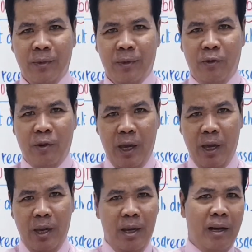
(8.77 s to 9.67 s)
For
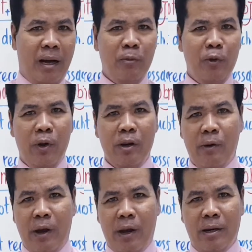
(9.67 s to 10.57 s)
me, I'm doing
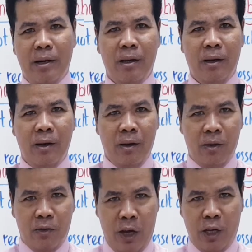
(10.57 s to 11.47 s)
great.
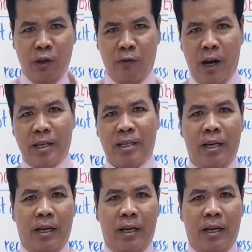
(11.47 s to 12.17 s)
Thank you for asking.